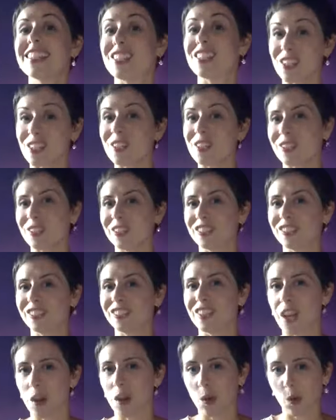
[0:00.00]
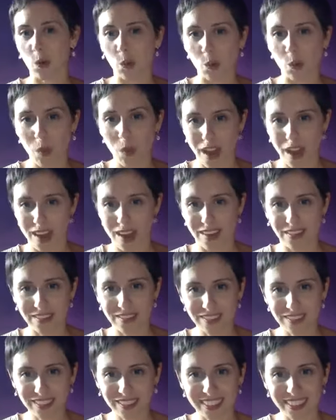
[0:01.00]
two, no one,